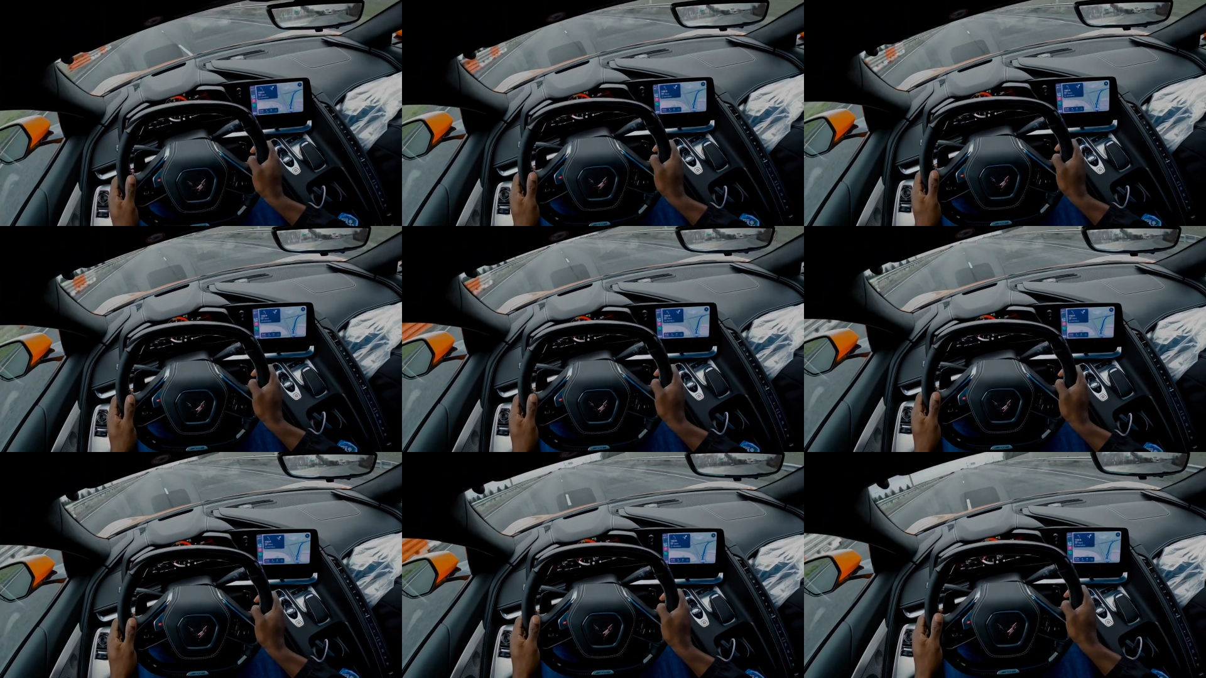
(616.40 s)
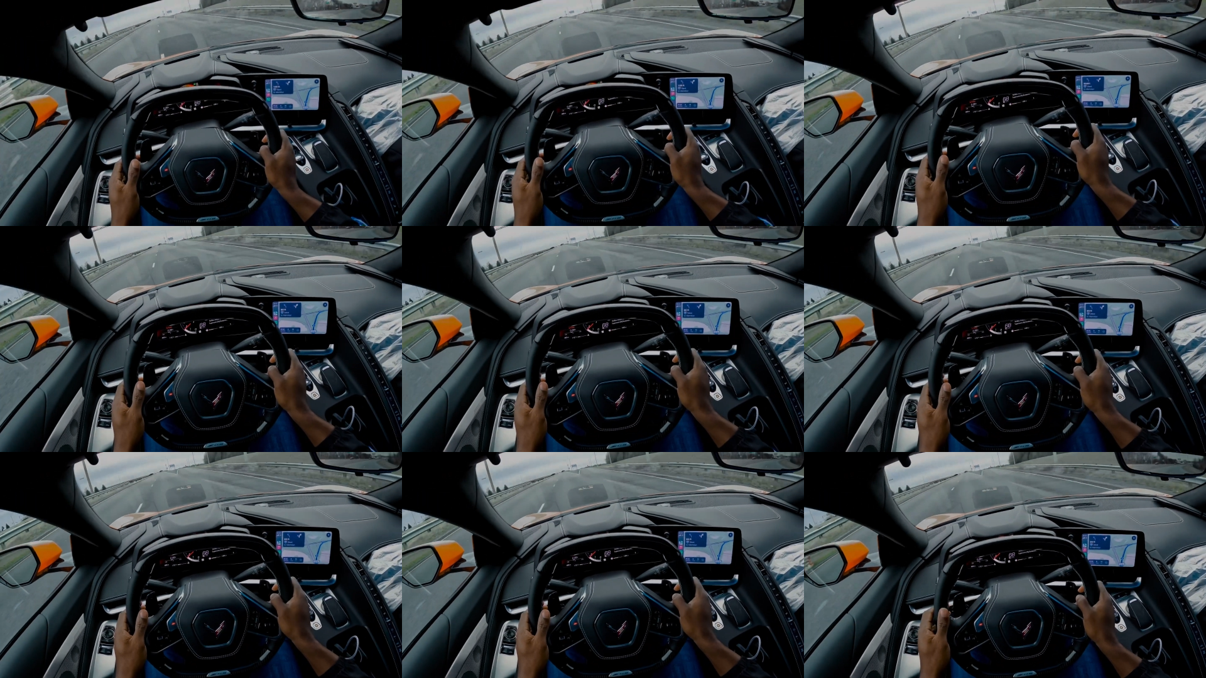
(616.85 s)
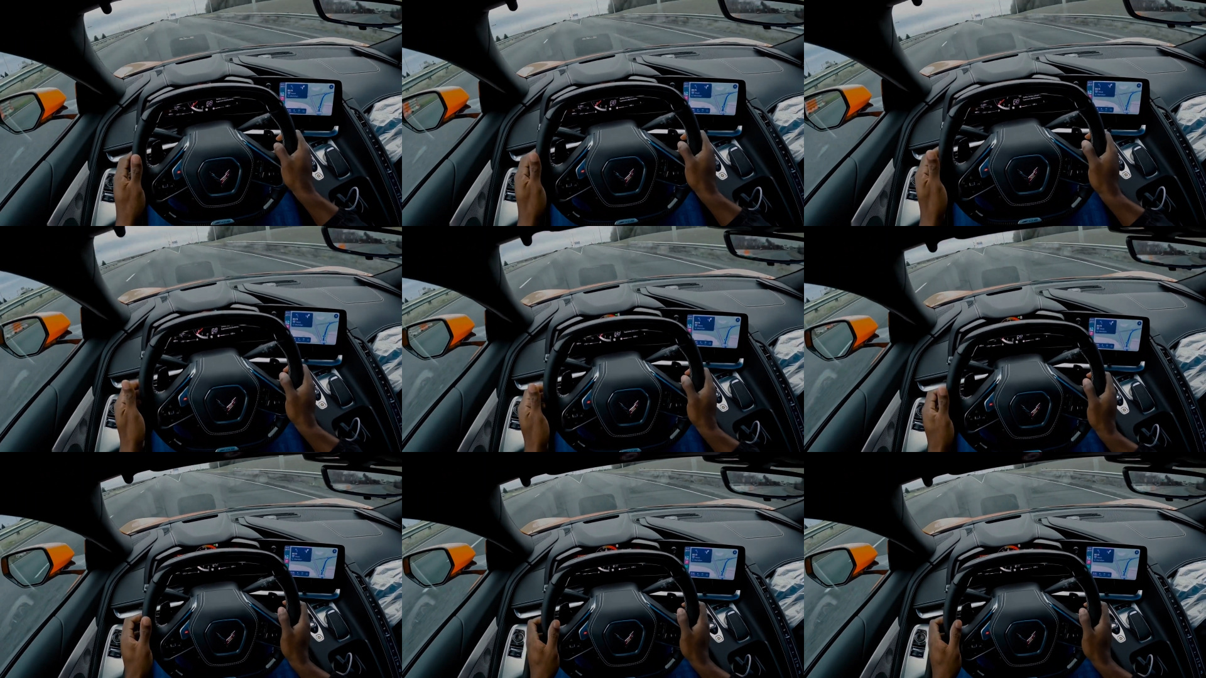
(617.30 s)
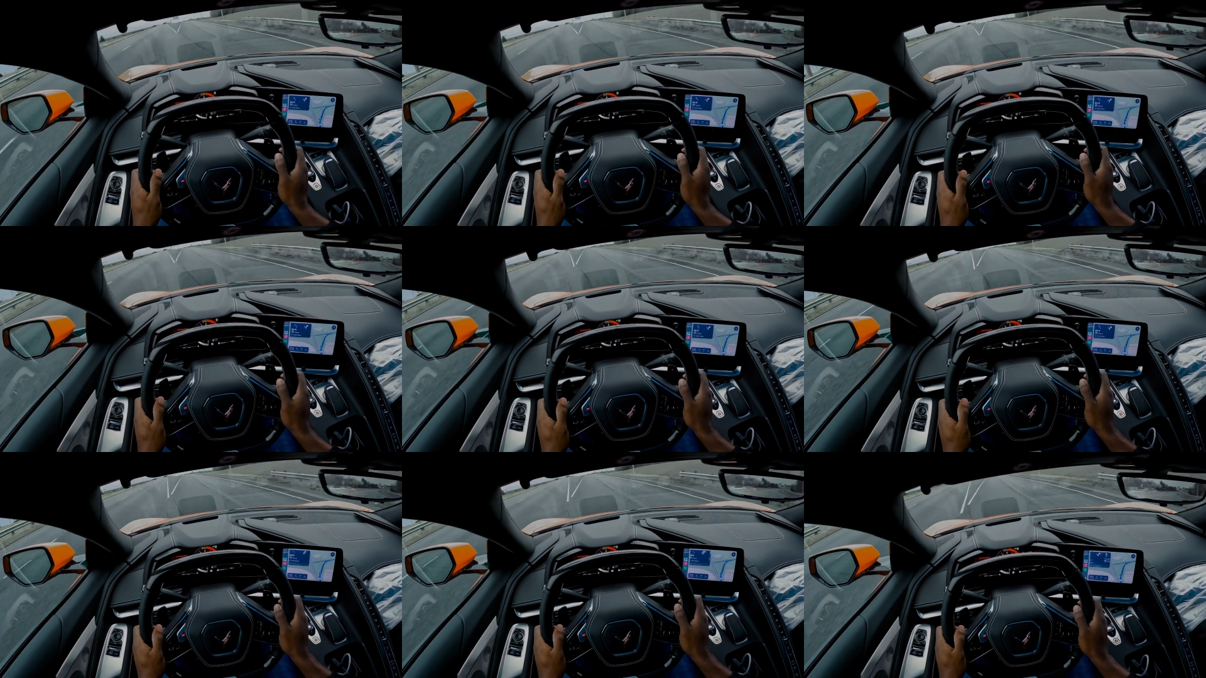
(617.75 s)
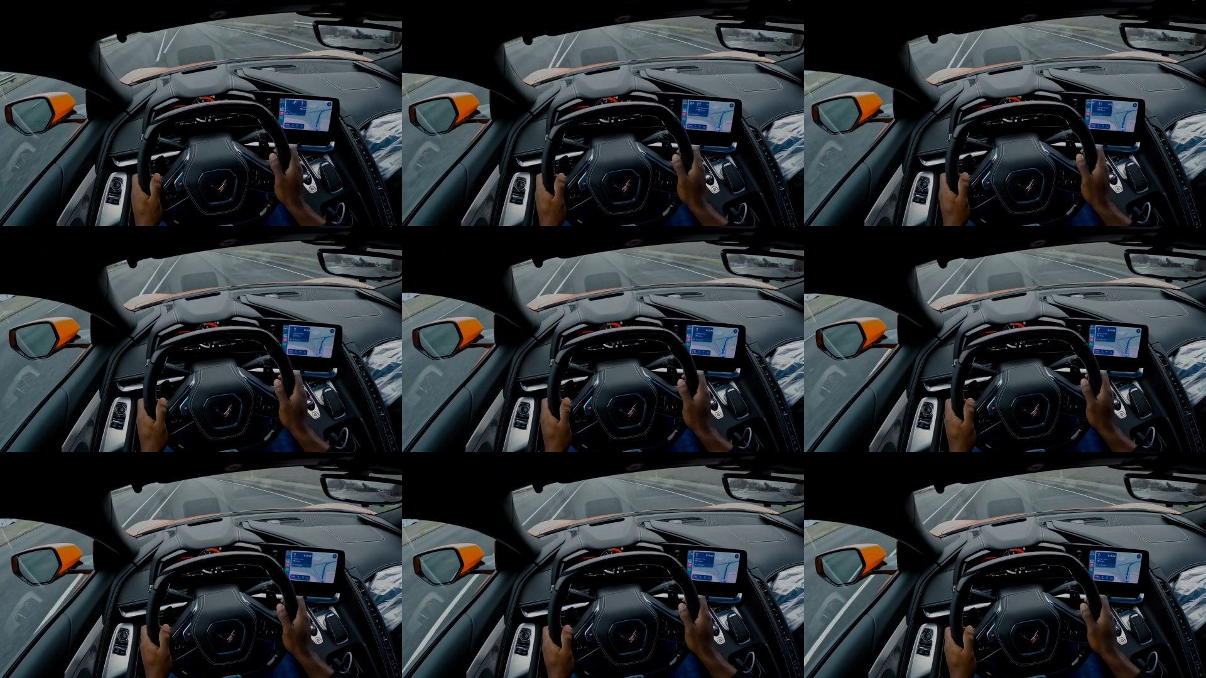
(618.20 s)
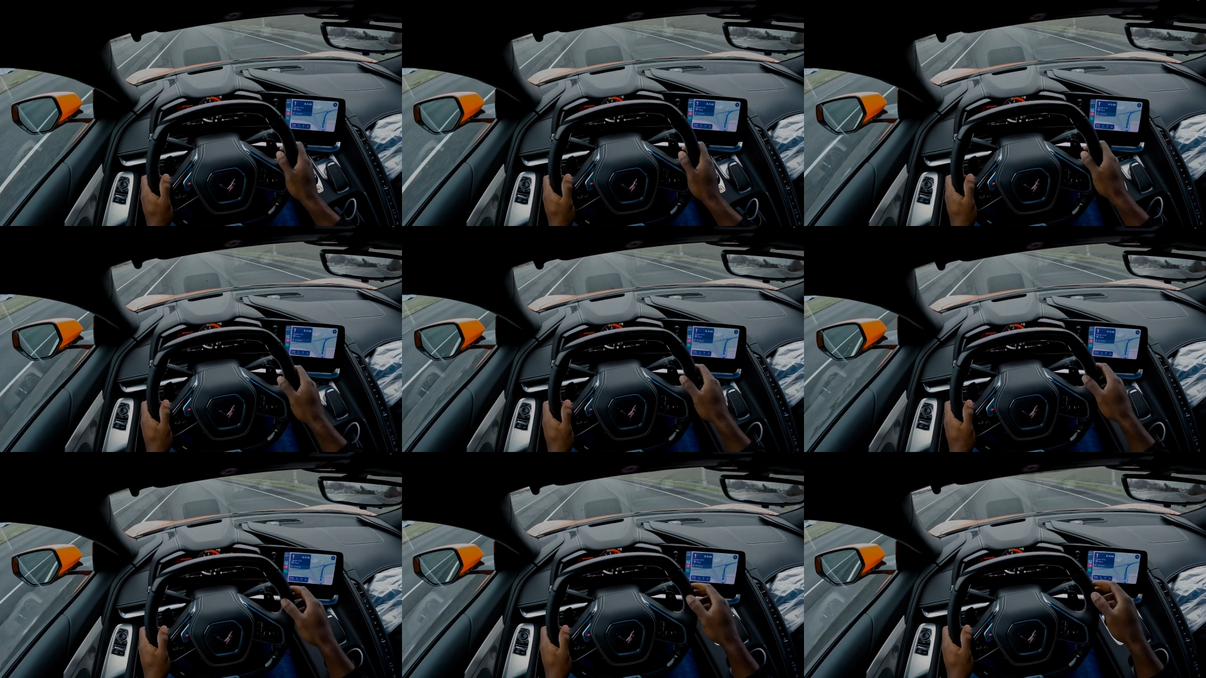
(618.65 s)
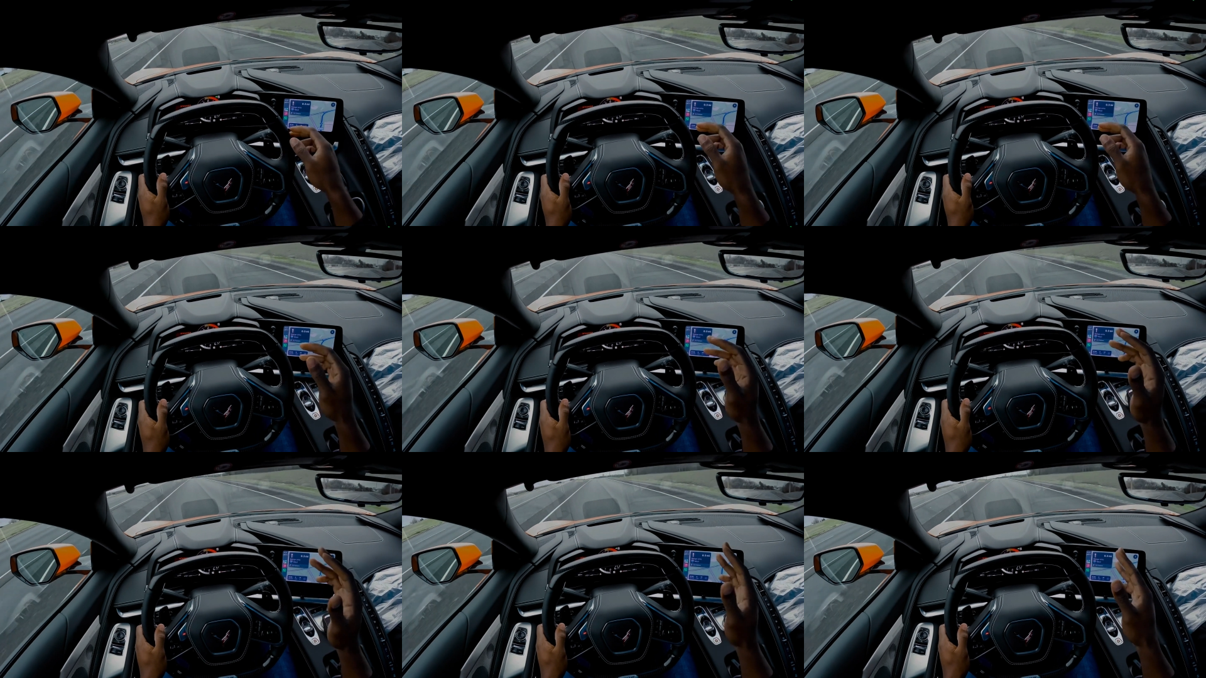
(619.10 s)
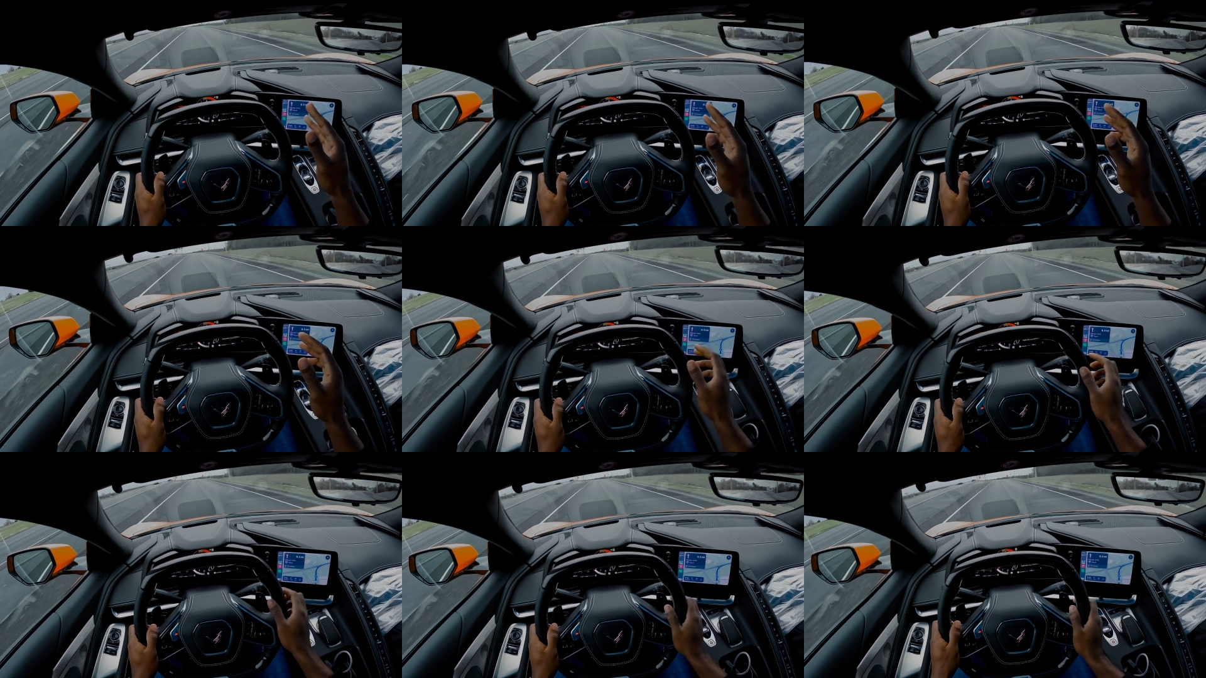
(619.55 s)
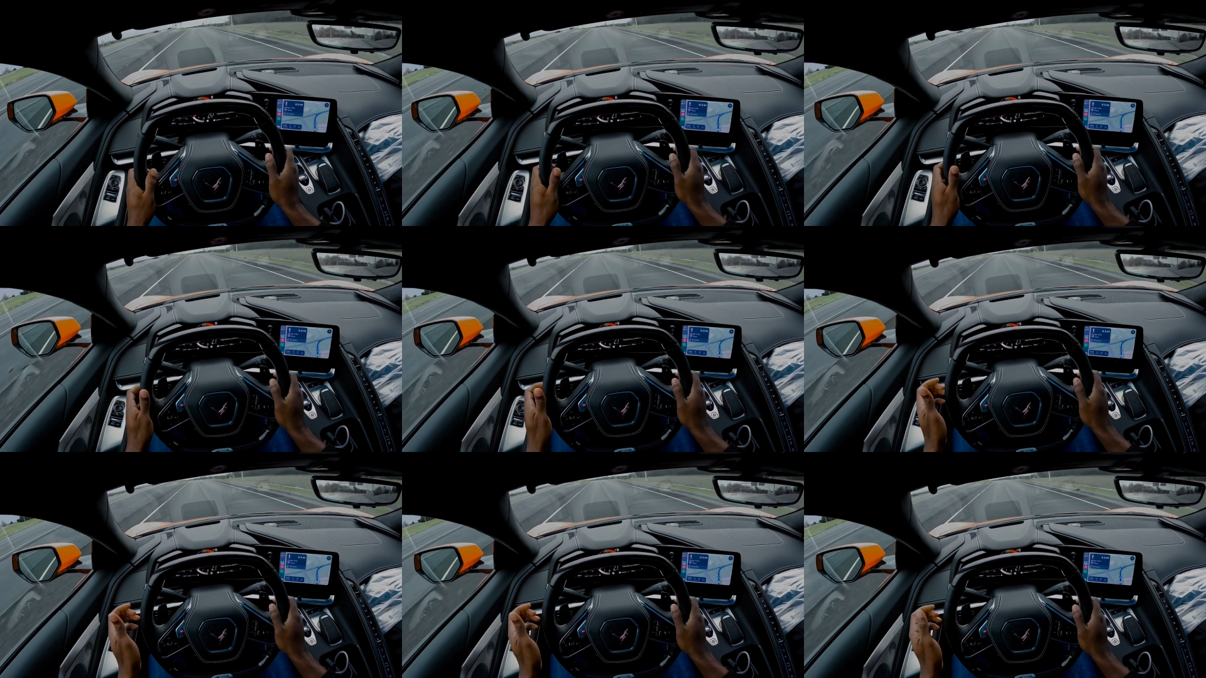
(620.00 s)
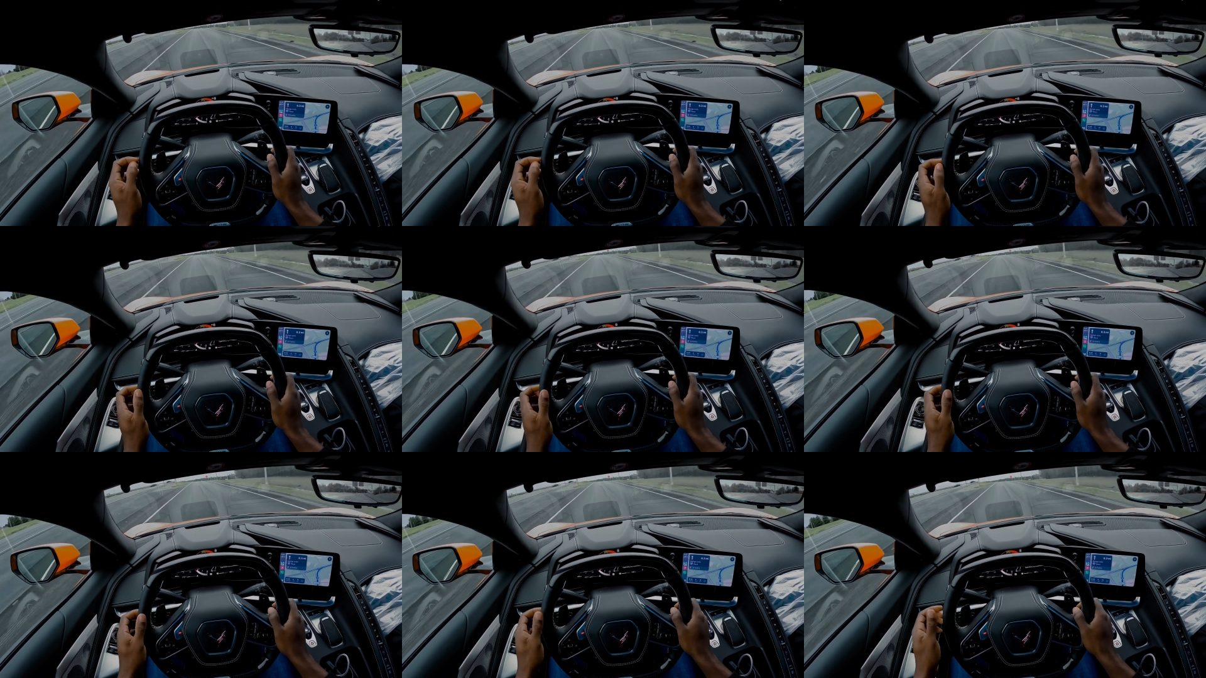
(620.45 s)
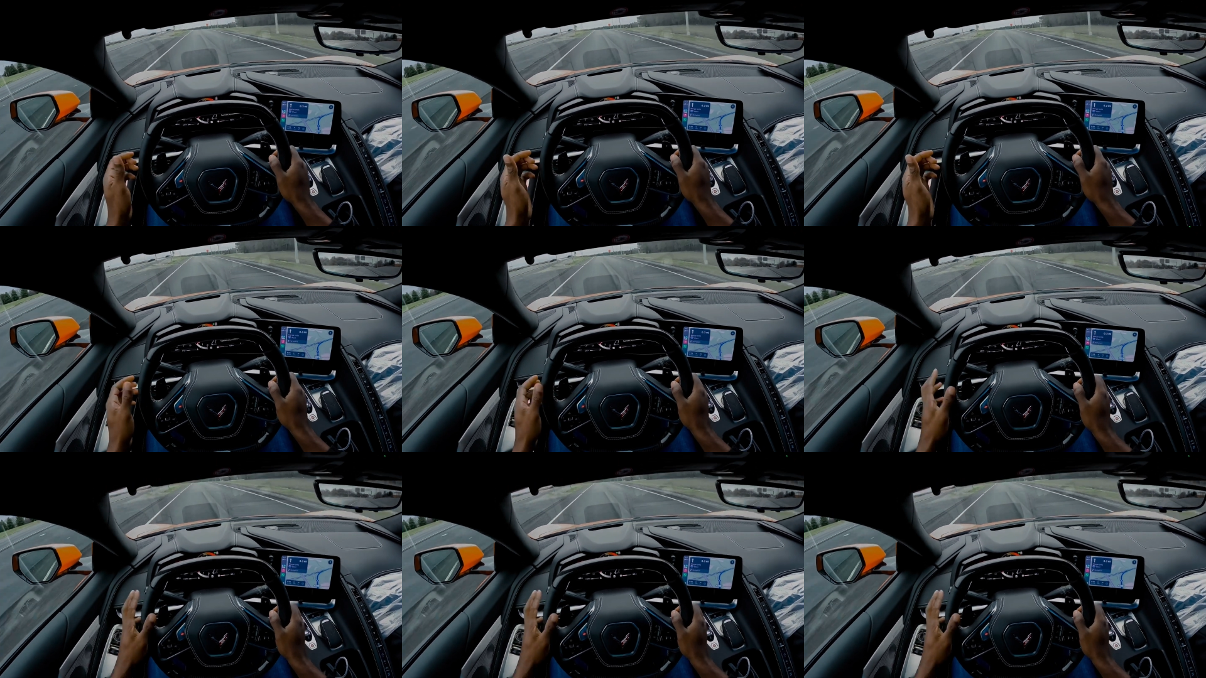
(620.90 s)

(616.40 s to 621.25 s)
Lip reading: (no speaker visible)